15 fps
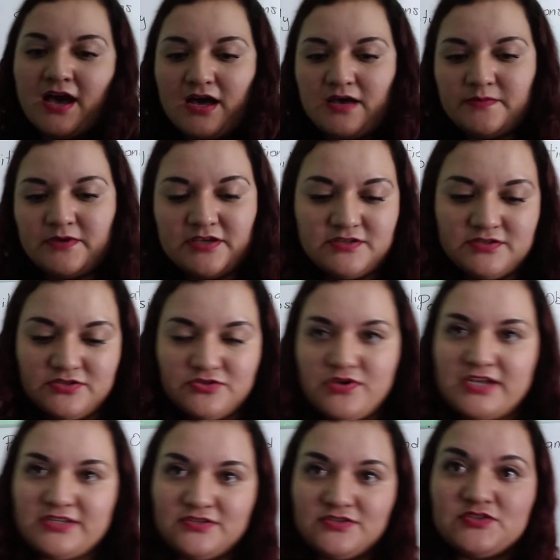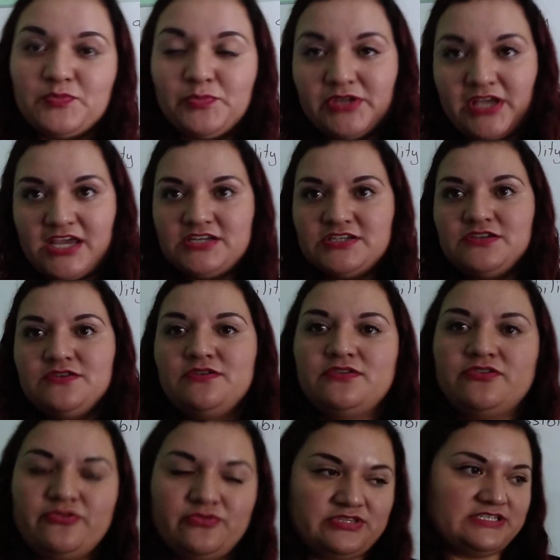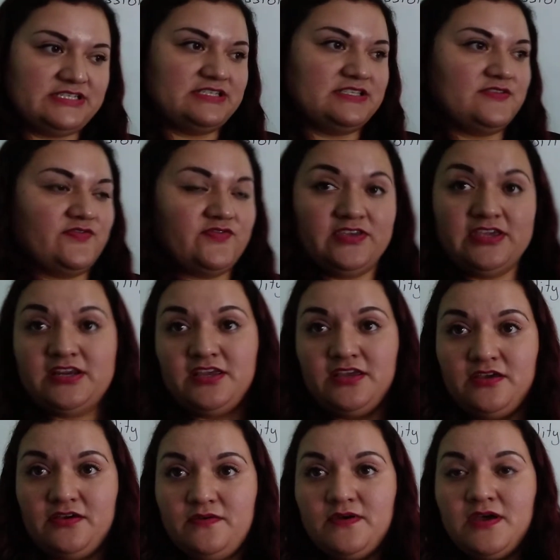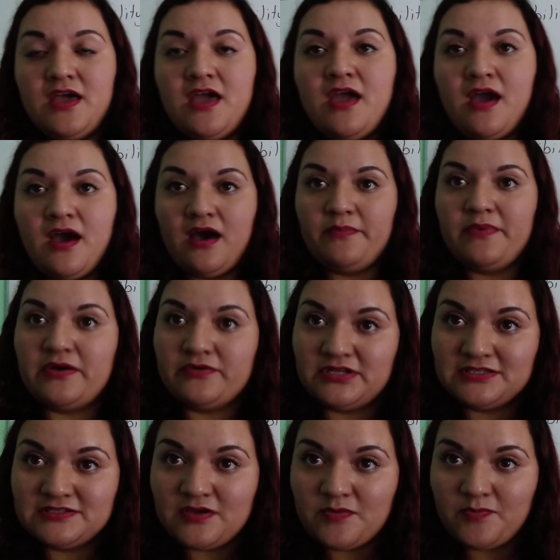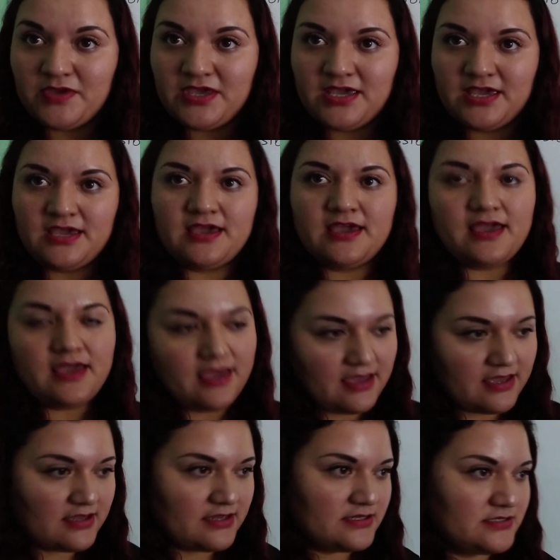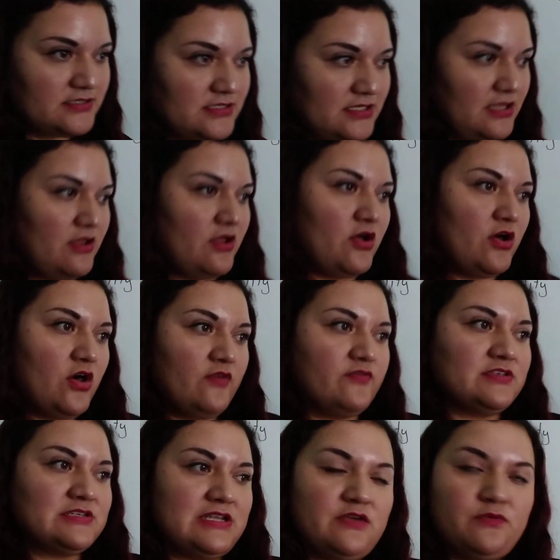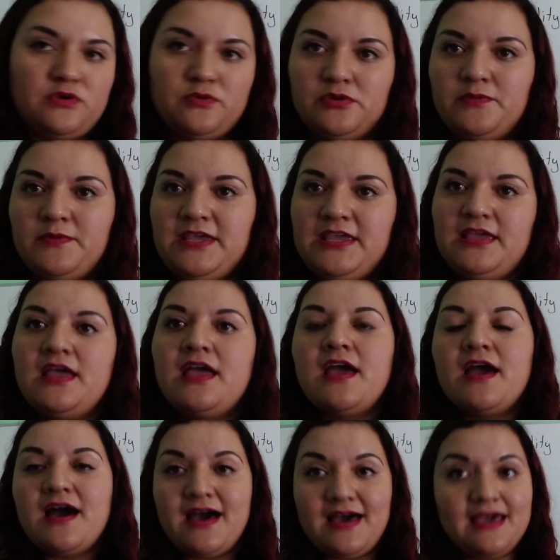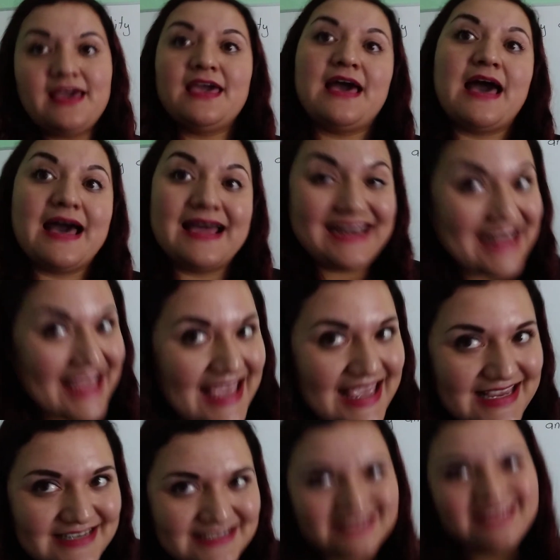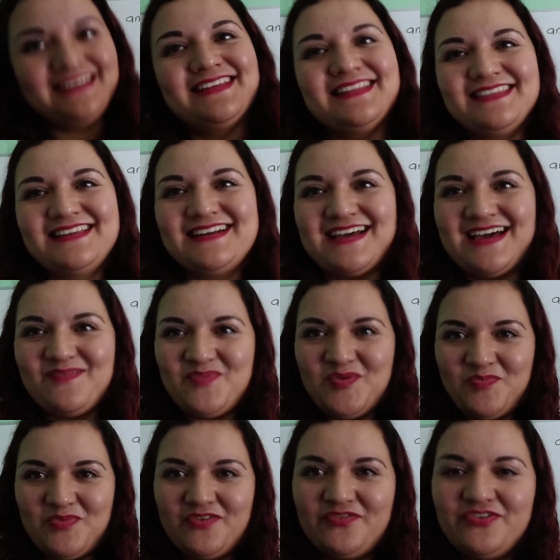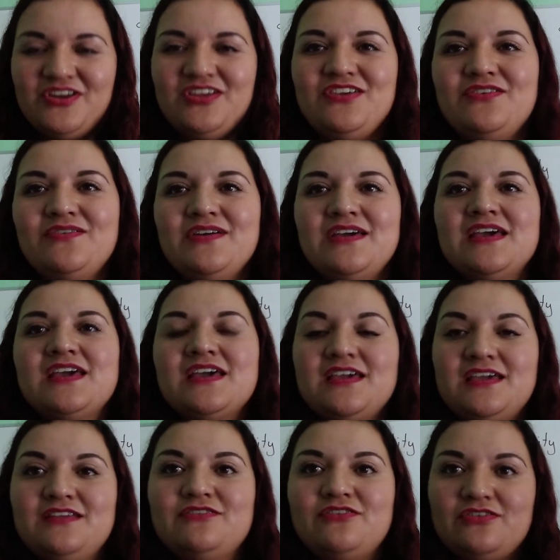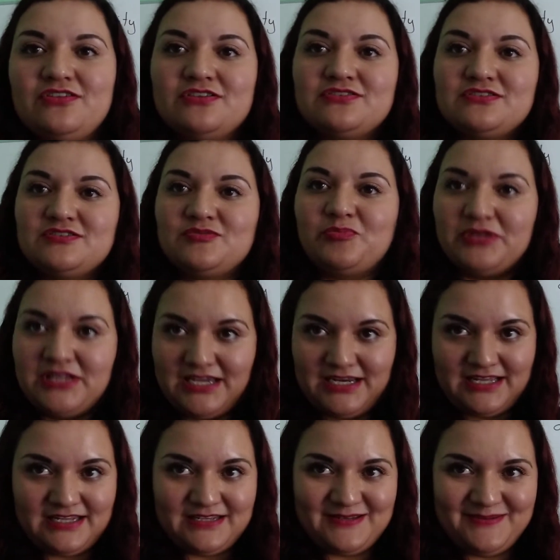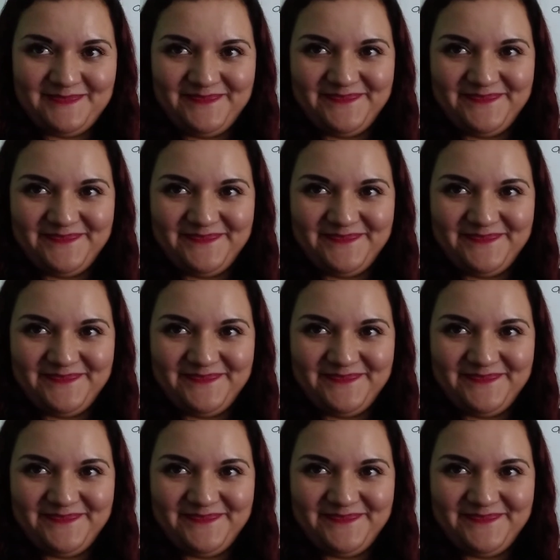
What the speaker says: I'm going to try to explain to you through this video about the topic, and obviously it will be an aid that I prepare for you in order to explain it.